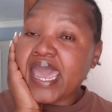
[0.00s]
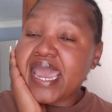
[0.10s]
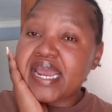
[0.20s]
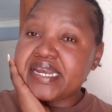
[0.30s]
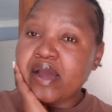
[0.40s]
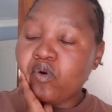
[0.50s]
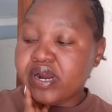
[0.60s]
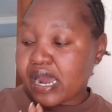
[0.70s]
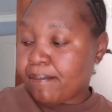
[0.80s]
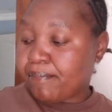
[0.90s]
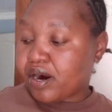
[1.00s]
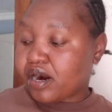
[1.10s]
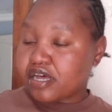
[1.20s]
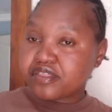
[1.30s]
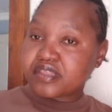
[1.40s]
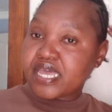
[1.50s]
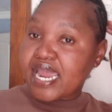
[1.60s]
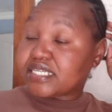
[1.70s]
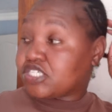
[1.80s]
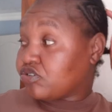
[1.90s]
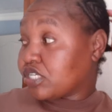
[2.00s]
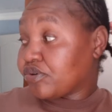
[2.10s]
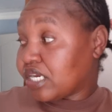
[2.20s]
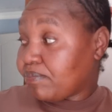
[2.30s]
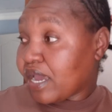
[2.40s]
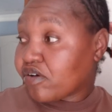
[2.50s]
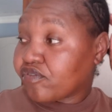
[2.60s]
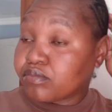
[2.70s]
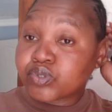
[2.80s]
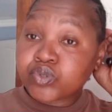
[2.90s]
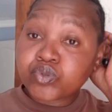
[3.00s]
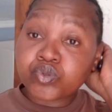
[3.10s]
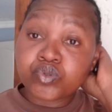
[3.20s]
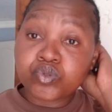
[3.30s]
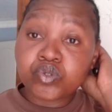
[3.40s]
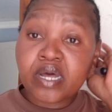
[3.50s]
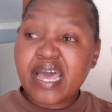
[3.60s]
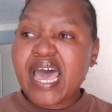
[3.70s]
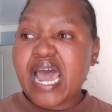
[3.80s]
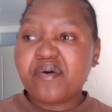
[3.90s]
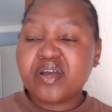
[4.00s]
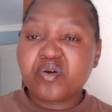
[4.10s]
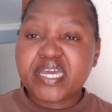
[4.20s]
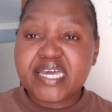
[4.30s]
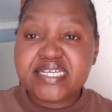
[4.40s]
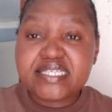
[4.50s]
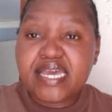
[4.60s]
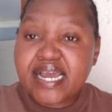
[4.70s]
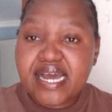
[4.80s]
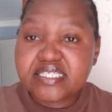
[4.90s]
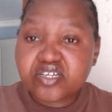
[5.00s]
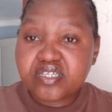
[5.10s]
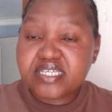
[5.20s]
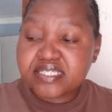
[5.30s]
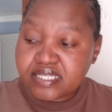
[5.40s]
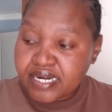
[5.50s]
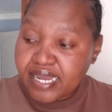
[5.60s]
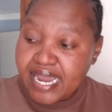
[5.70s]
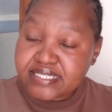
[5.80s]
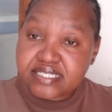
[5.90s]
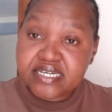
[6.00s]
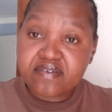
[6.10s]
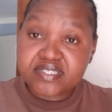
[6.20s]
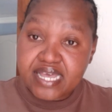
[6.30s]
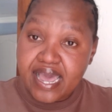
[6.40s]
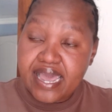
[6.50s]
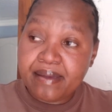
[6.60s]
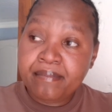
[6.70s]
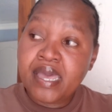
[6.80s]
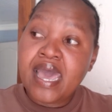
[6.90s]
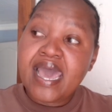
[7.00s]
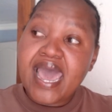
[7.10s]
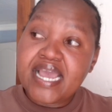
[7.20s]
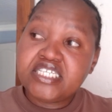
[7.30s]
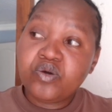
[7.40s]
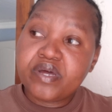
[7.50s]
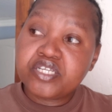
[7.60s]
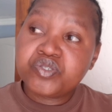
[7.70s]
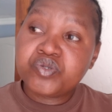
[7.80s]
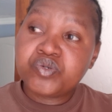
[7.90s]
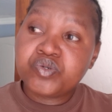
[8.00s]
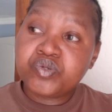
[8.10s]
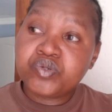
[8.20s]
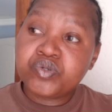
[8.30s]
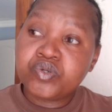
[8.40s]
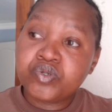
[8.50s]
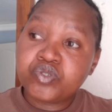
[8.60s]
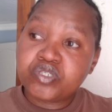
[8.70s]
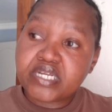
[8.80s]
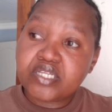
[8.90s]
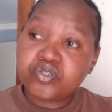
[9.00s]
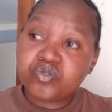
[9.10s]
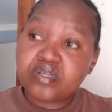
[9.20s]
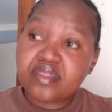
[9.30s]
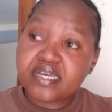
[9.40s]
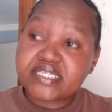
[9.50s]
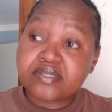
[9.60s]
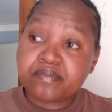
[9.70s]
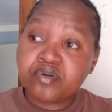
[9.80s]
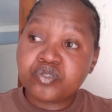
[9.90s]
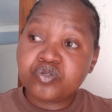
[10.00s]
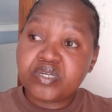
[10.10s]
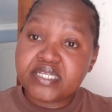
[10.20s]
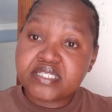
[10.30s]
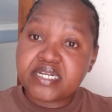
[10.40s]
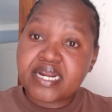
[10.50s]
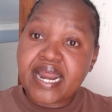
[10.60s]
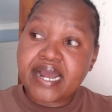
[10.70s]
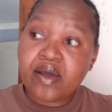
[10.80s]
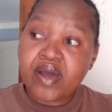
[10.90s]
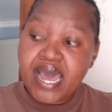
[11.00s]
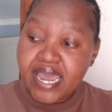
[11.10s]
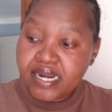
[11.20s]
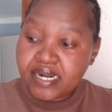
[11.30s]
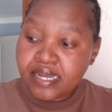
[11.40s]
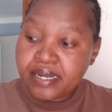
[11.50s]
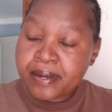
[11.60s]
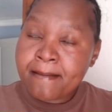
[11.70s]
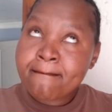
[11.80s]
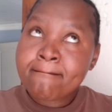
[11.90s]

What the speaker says: And I woke up, bathed, and Tiri's already back from school. I want to go get his haircut because yesterday I didn't have time. I actually wanted to today to do the things I was supposed to do yesterday, like our ironing